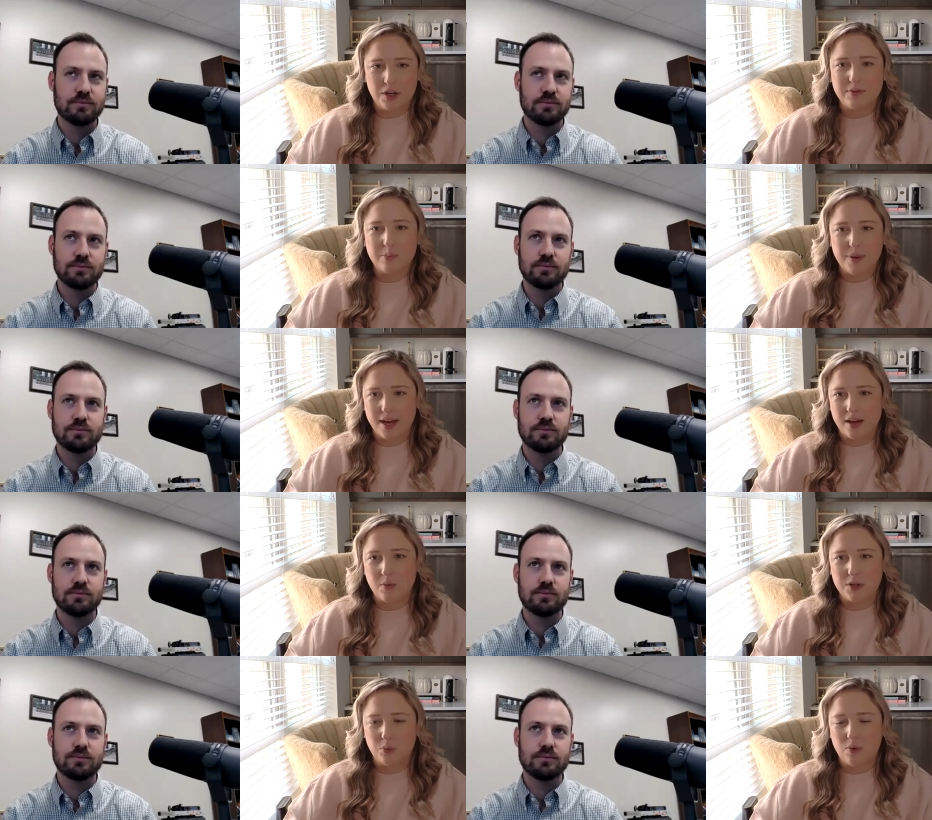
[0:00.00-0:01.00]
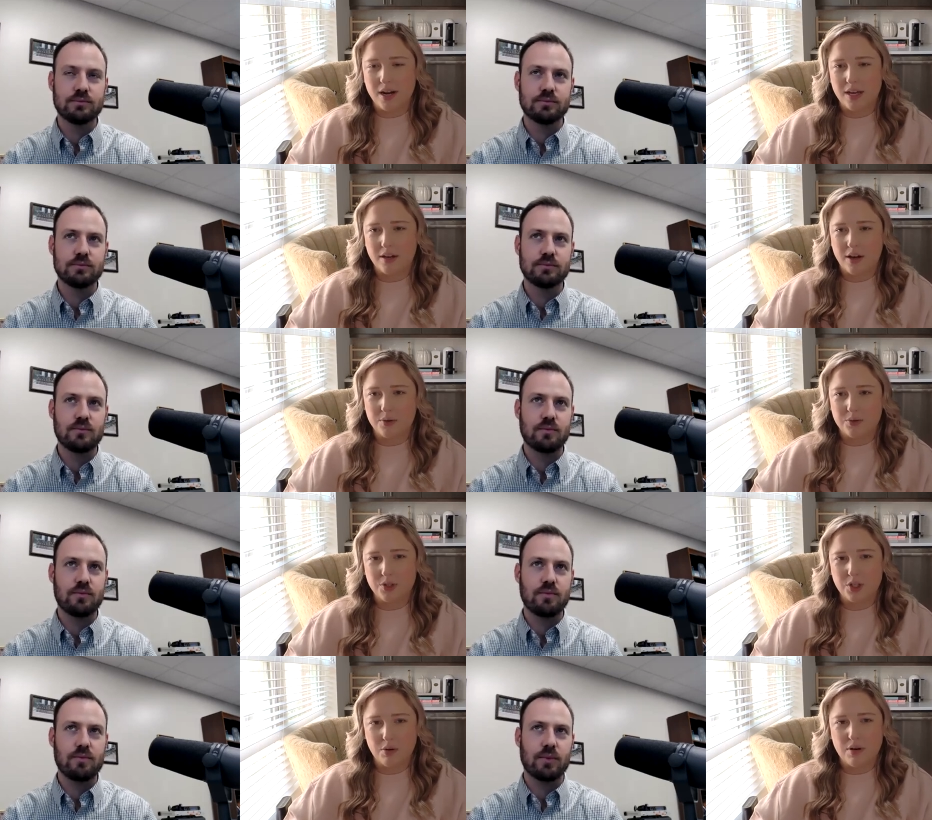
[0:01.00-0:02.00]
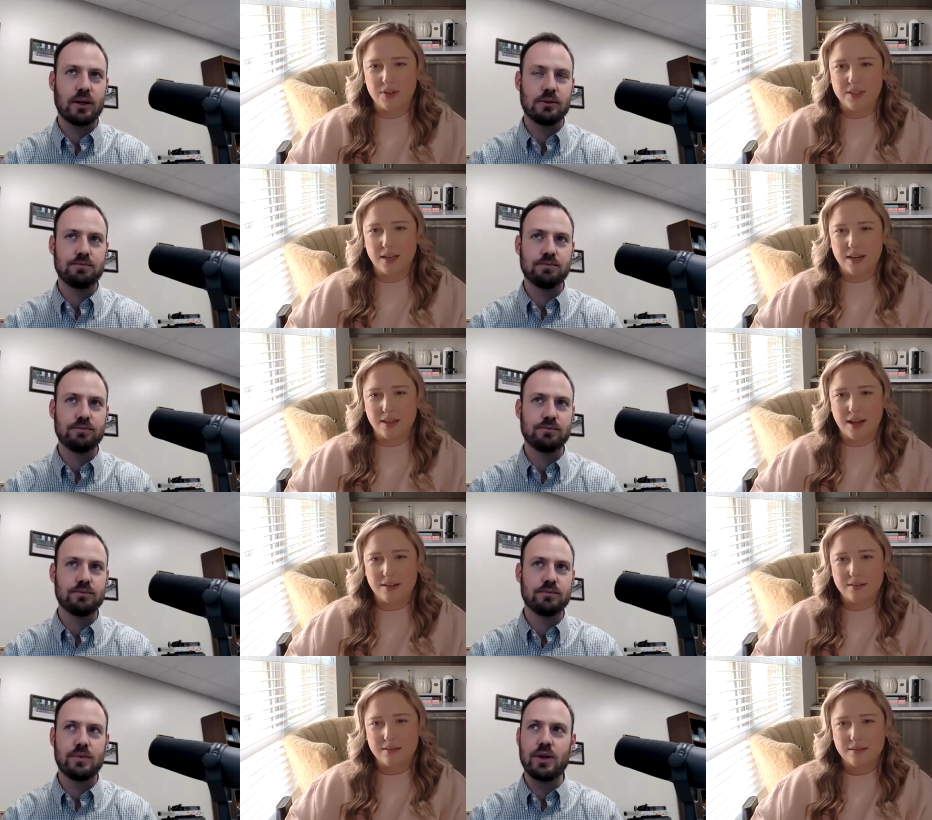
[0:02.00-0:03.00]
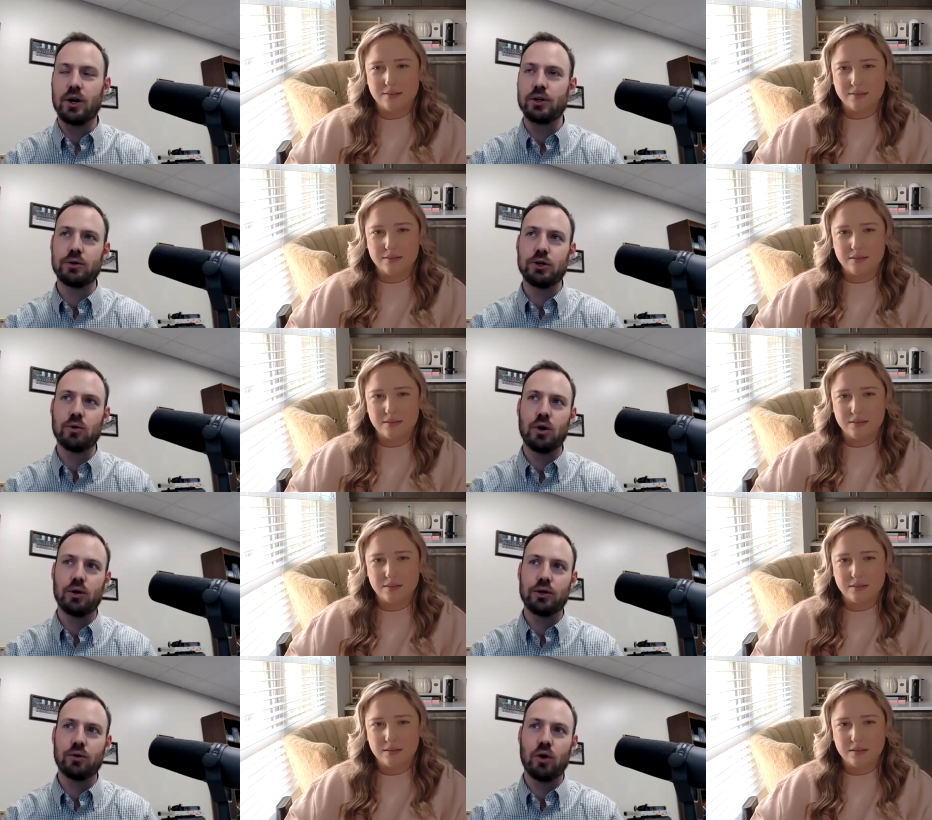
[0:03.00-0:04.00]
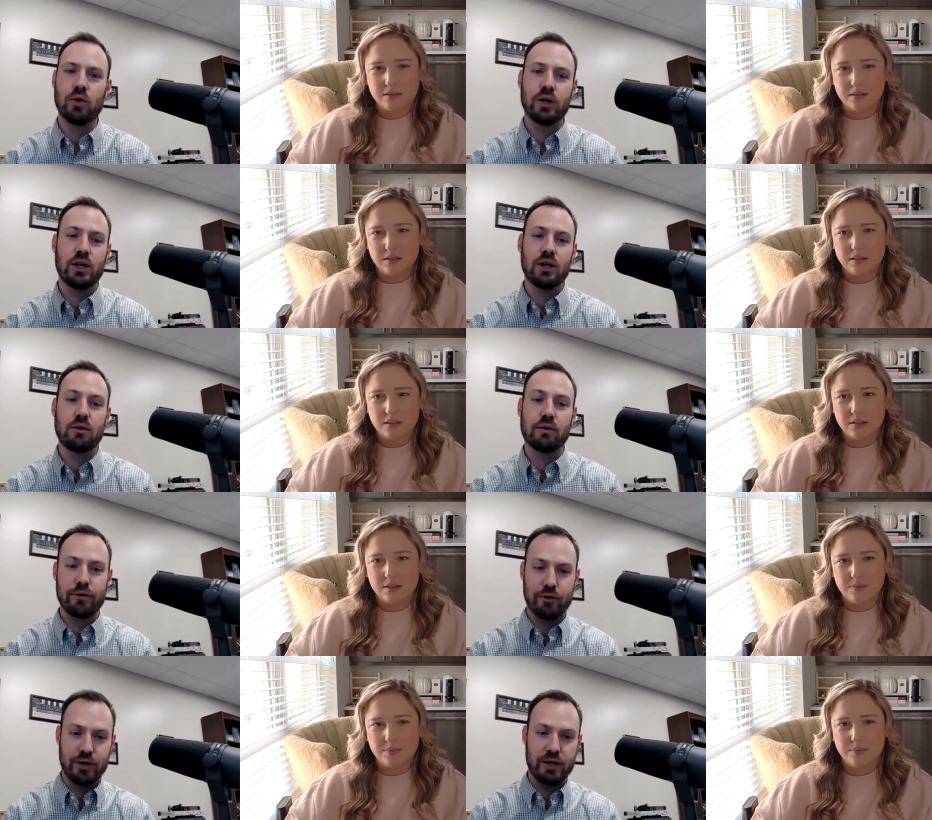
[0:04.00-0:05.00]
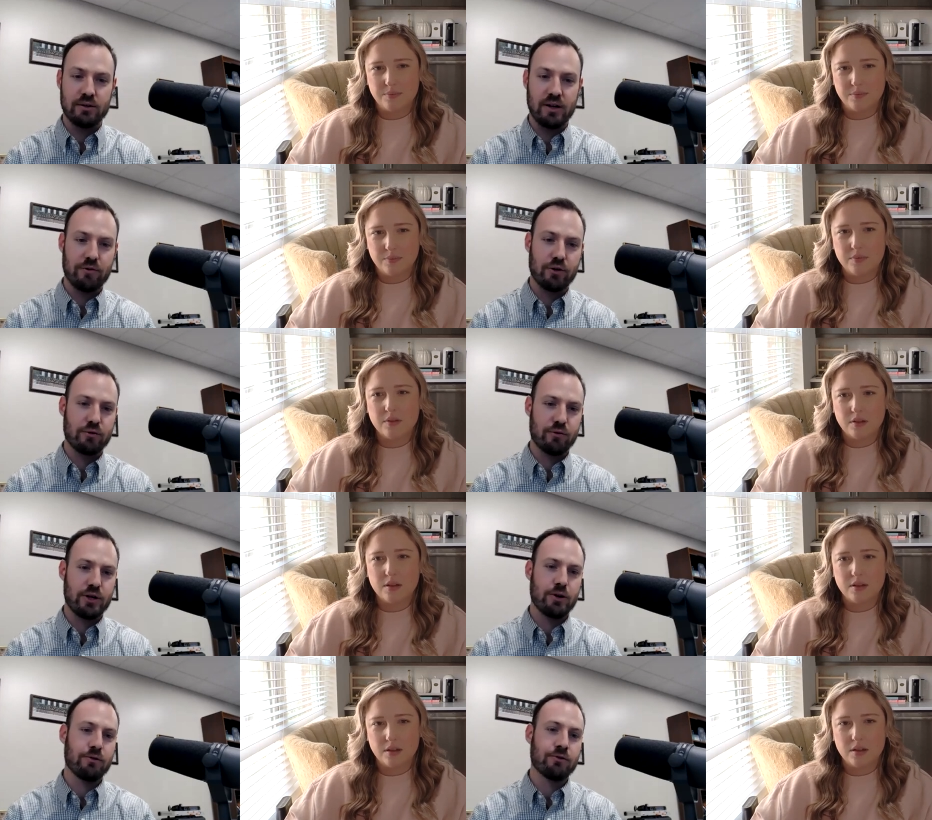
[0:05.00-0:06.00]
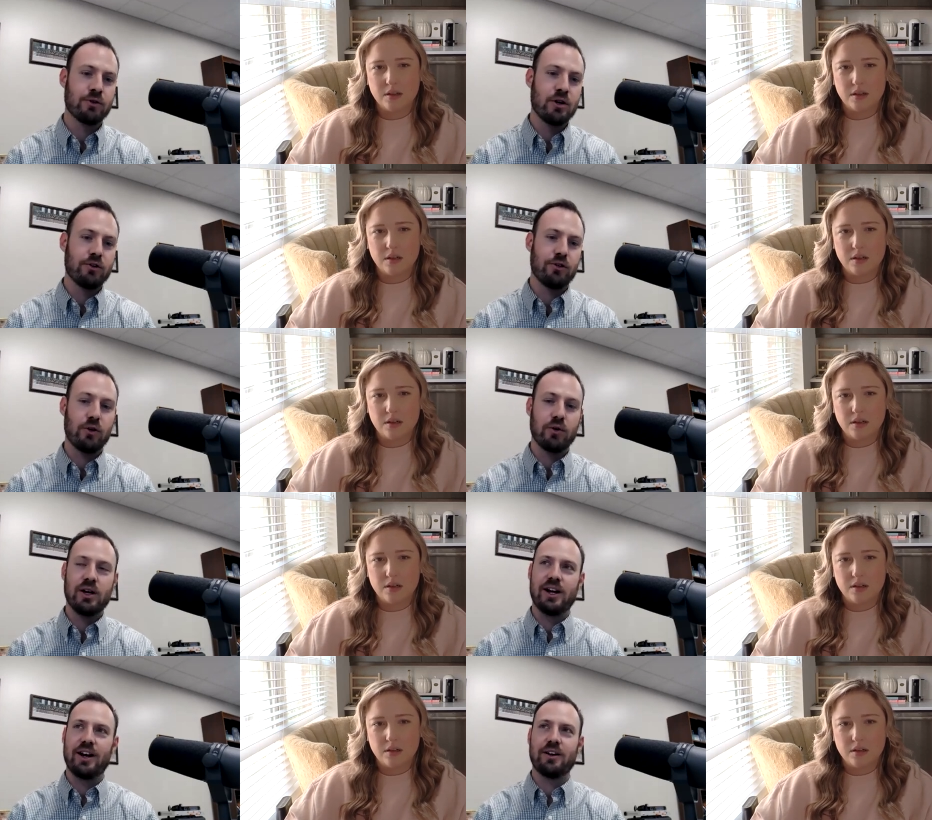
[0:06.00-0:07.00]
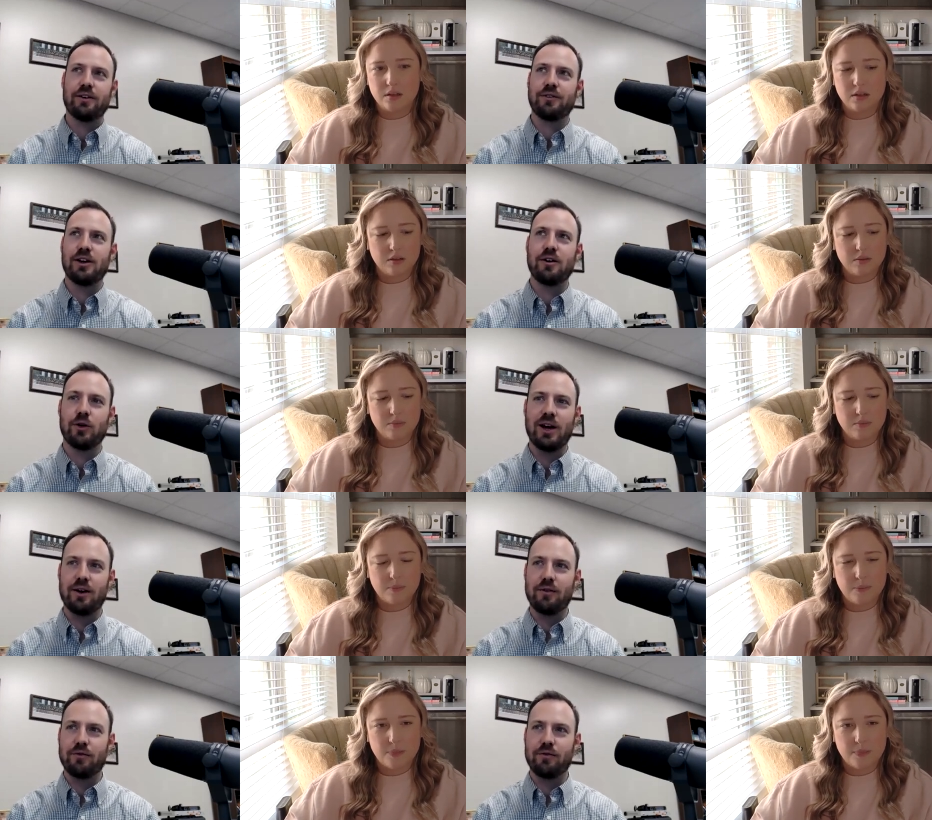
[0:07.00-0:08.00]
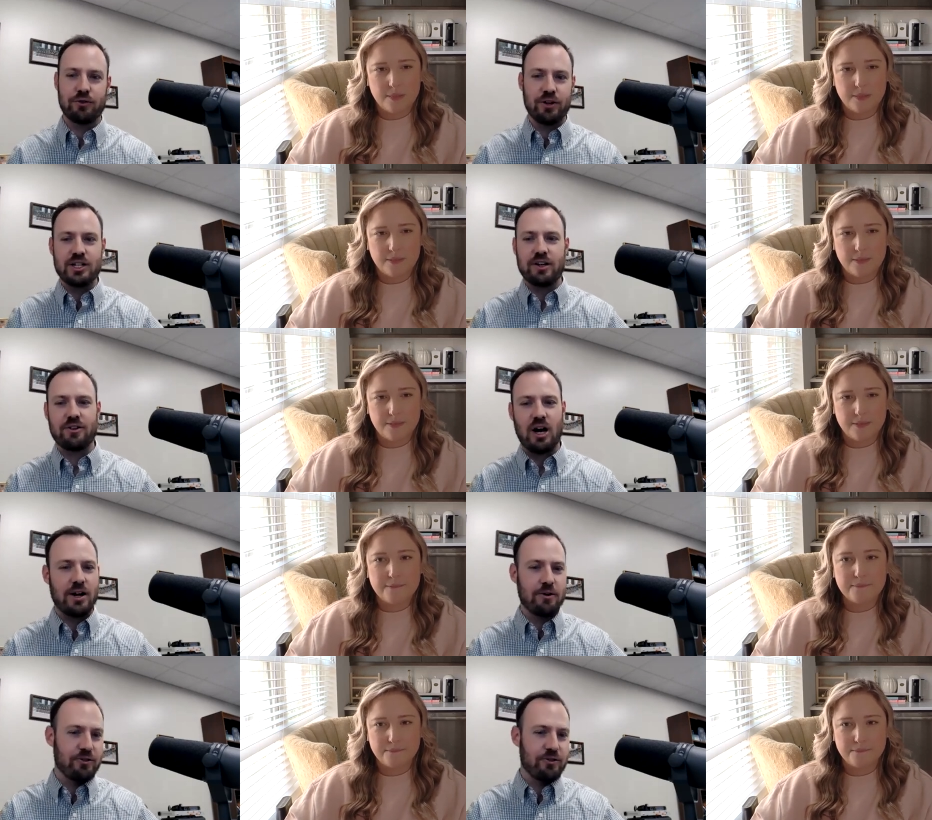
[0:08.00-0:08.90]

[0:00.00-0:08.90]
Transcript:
Speaker 1: you have to pick which one it goes to if it's like that?
Speaker 2: No, you only need 30 every 3 years. So if you have your CTSI and your